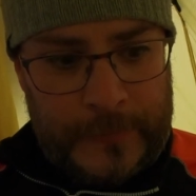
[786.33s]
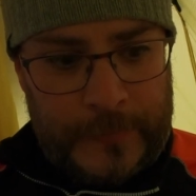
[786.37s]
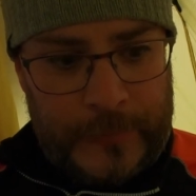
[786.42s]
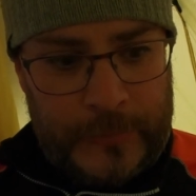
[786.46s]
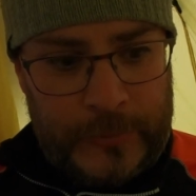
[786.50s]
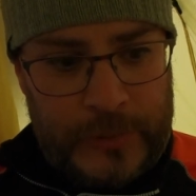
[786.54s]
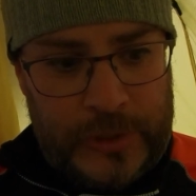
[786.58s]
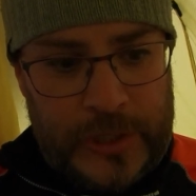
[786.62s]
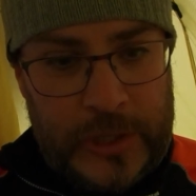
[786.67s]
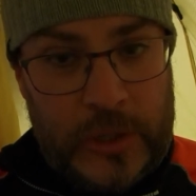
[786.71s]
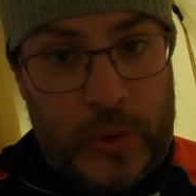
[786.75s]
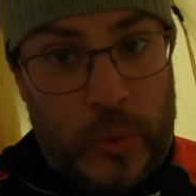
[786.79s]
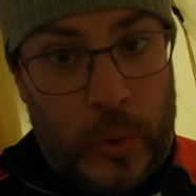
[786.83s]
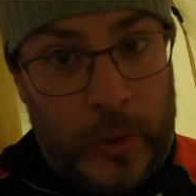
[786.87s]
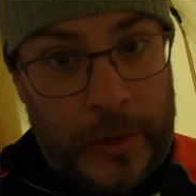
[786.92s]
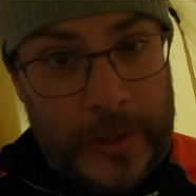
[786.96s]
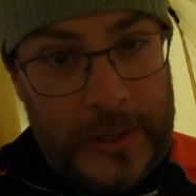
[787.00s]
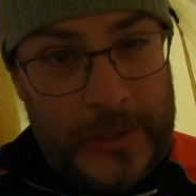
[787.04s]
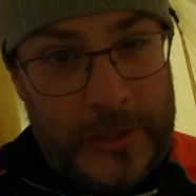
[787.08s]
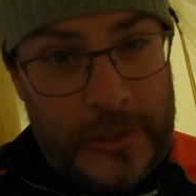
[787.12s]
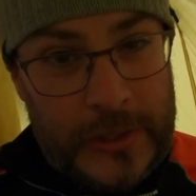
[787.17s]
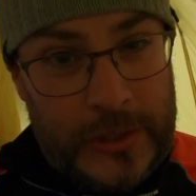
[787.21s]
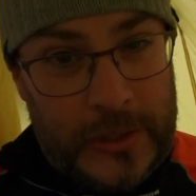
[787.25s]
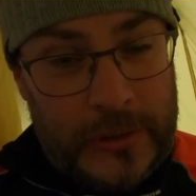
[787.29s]
was it
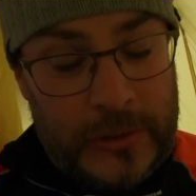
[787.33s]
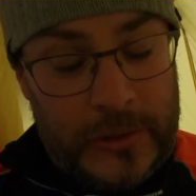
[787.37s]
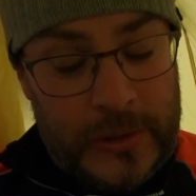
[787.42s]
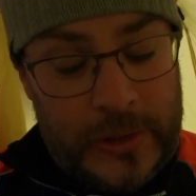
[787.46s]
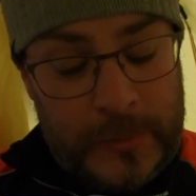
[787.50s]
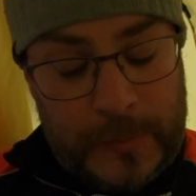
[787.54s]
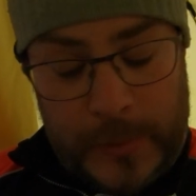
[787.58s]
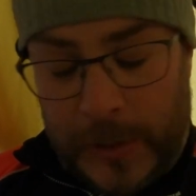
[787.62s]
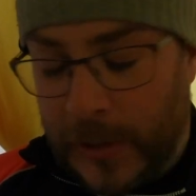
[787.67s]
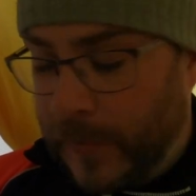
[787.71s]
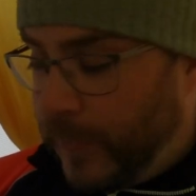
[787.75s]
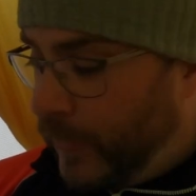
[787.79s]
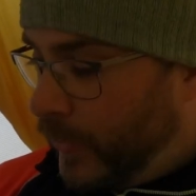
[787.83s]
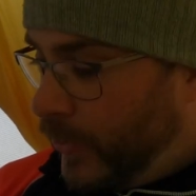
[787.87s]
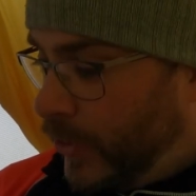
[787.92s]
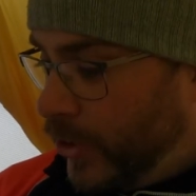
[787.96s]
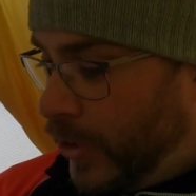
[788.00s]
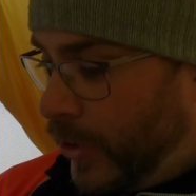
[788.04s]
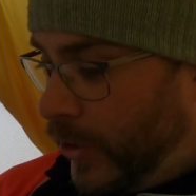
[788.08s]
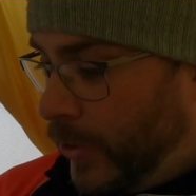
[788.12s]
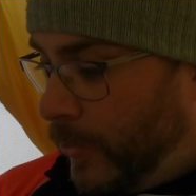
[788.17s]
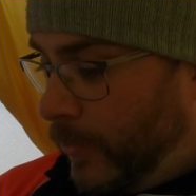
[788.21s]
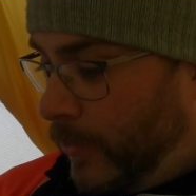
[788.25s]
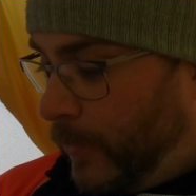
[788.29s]
twice as good as beef
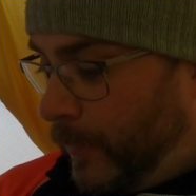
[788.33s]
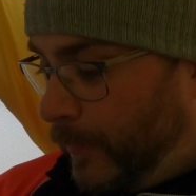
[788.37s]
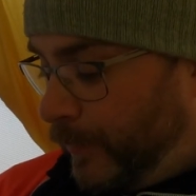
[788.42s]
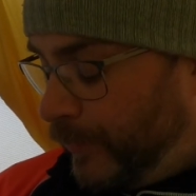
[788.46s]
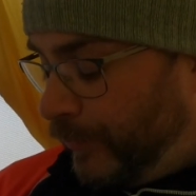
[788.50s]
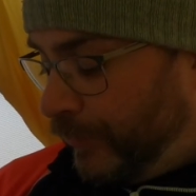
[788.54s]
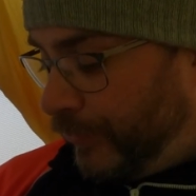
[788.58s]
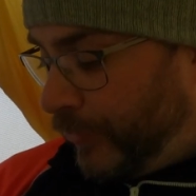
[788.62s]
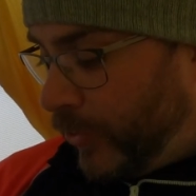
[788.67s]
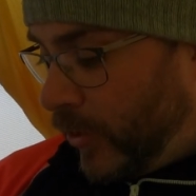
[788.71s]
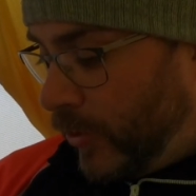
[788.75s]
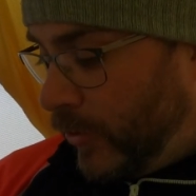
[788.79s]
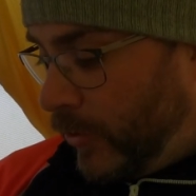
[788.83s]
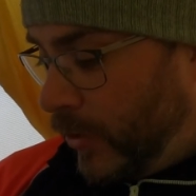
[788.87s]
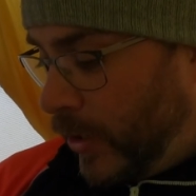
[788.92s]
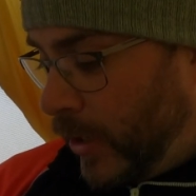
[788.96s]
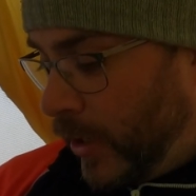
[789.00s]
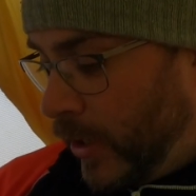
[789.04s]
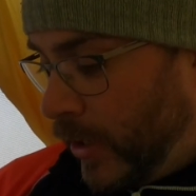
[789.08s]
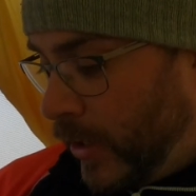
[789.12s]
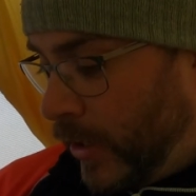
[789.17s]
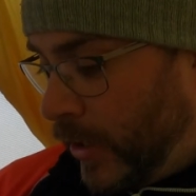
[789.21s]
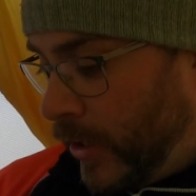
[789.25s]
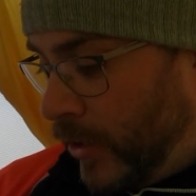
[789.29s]
stew
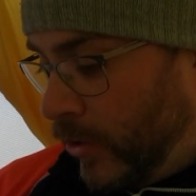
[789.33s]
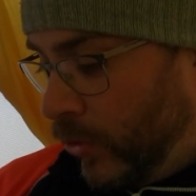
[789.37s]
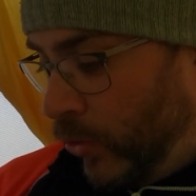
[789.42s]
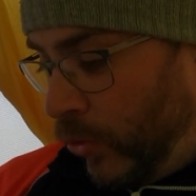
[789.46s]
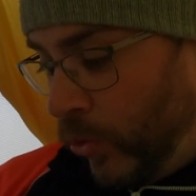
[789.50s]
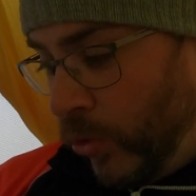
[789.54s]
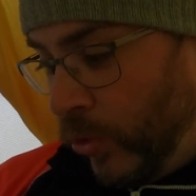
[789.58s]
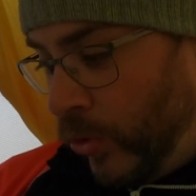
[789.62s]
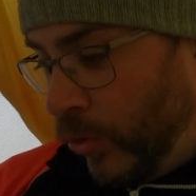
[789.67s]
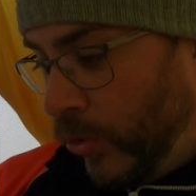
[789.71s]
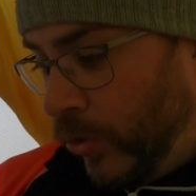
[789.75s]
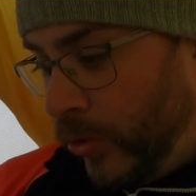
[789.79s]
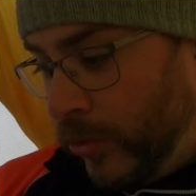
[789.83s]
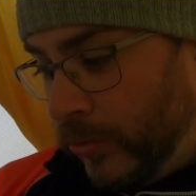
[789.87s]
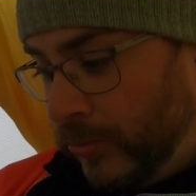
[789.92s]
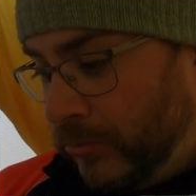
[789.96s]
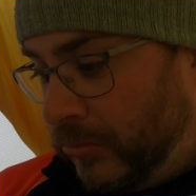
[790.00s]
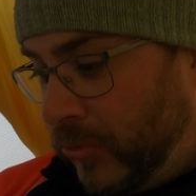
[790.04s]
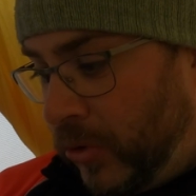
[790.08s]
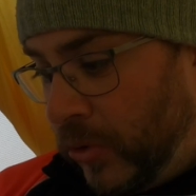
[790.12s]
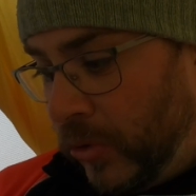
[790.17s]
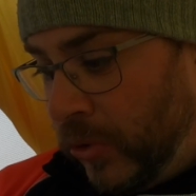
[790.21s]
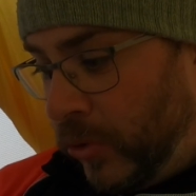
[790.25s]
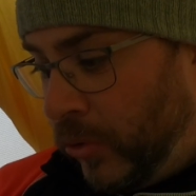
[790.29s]
or
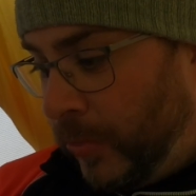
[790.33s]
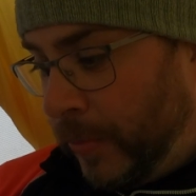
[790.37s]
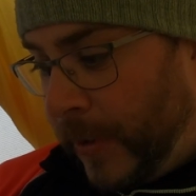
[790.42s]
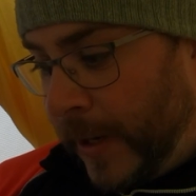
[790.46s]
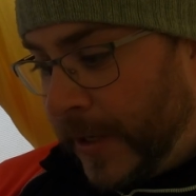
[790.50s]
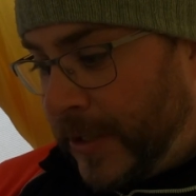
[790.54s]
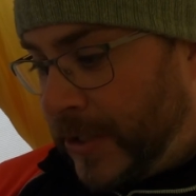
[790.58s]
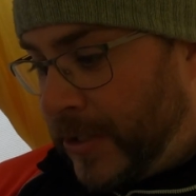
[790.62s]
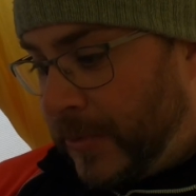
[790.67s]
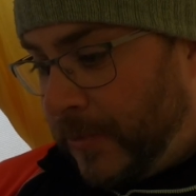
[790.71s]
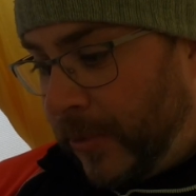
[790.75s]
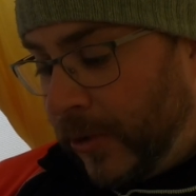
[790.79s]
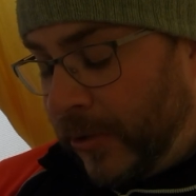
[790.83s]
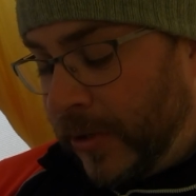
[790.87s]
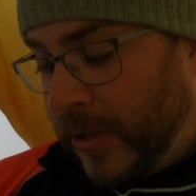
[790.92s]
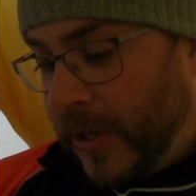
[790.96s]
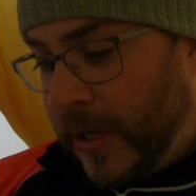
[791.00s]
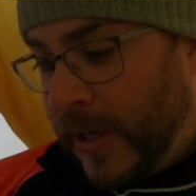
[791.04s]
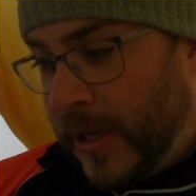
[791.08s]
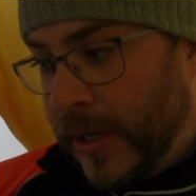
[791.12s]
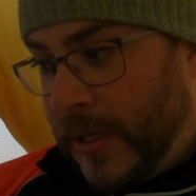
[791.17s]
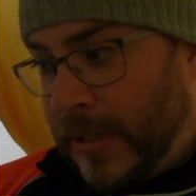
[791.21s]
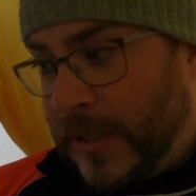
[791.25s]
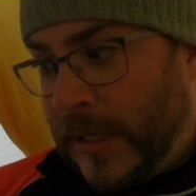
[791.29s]
pasta
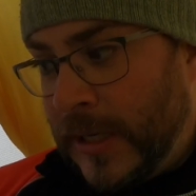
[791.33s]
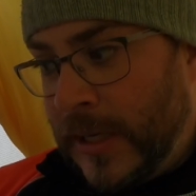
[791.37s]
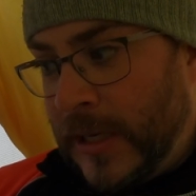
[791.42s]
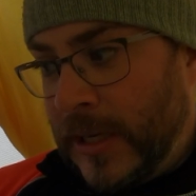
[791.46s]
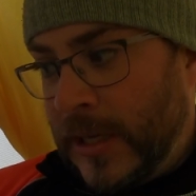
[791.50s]
bolognese?